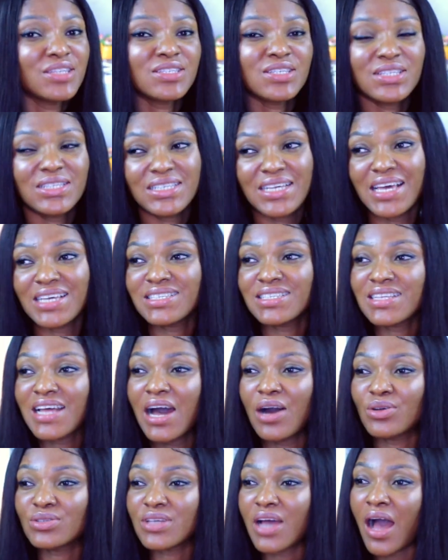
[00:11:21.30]
to test
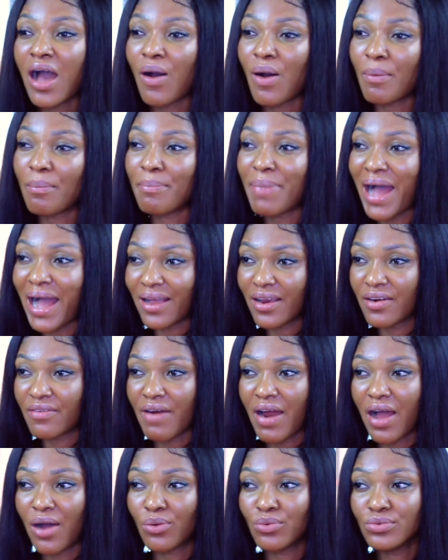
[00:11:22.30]
out our
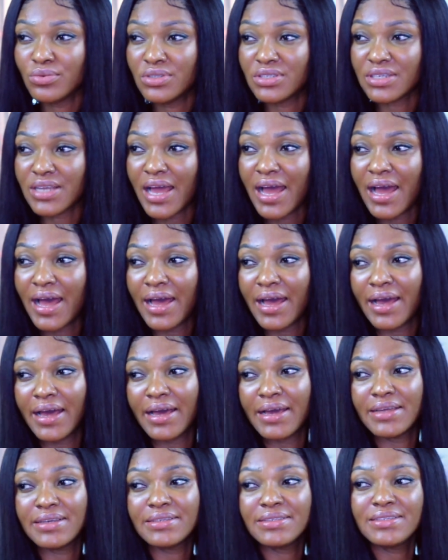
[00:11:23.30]
background,
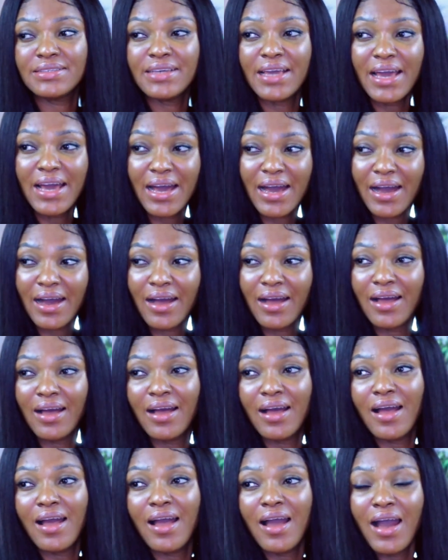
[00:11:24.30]
and yeah,
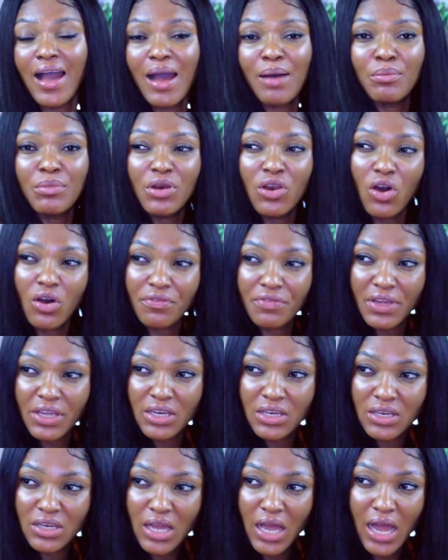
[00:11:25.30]
I'm
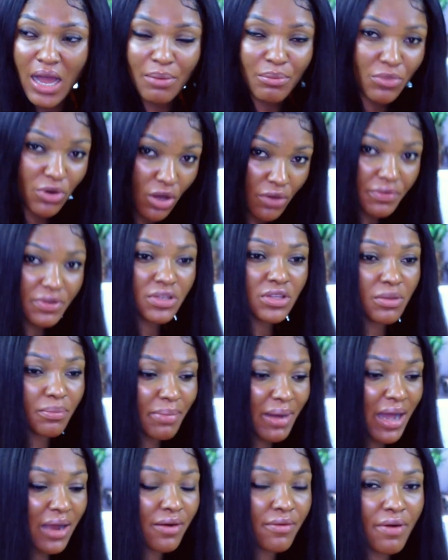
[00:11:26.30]
loving the
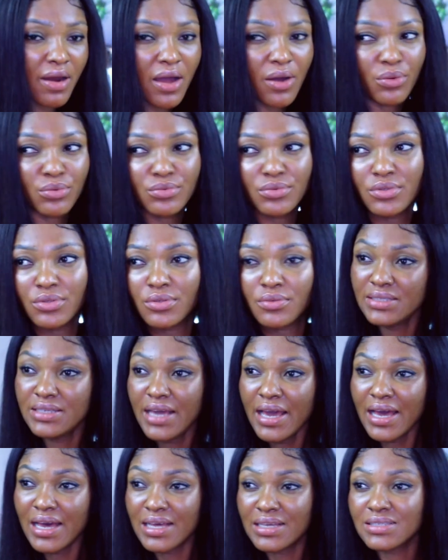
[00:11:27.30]
background.
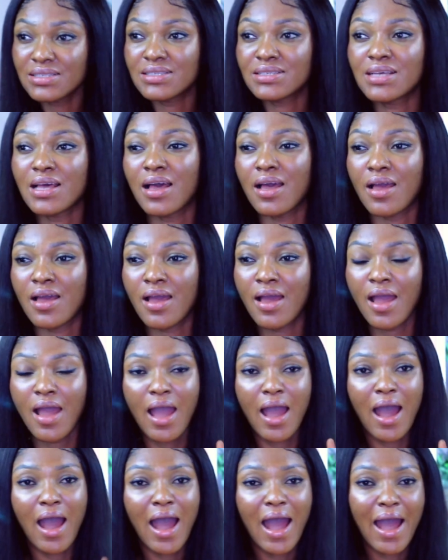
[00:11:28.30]
Yes,
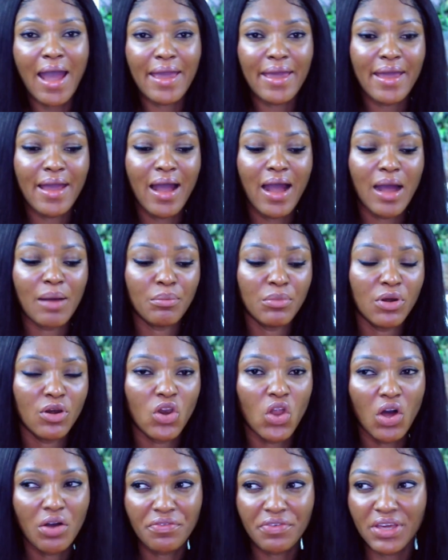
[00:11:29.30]
I am
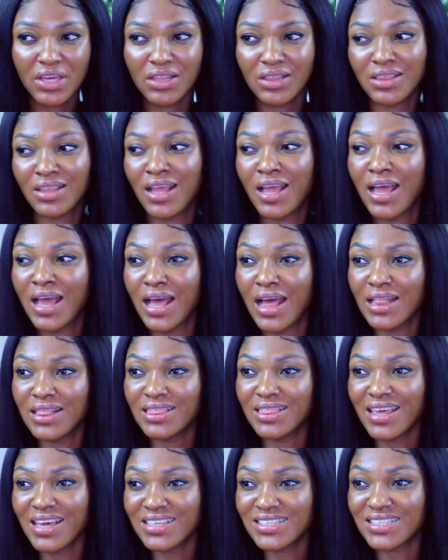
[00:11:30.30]
loving
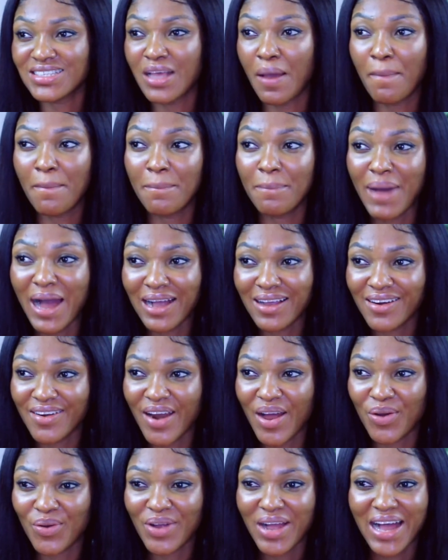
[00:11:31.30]
this
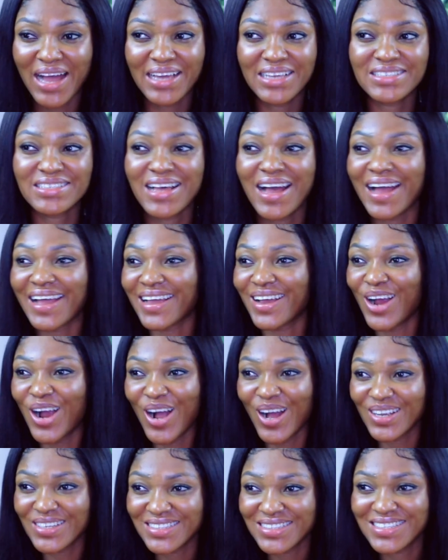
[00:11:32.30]
background, guys. I
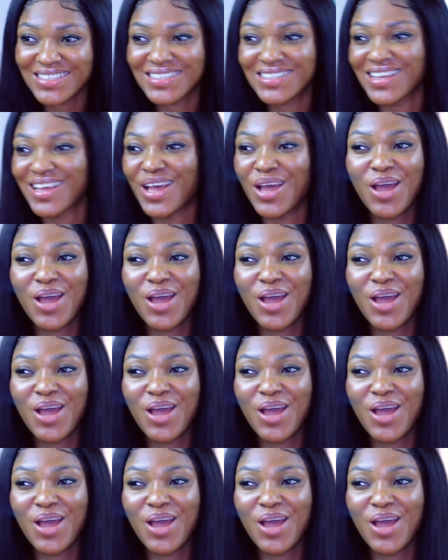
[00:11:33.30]
can't.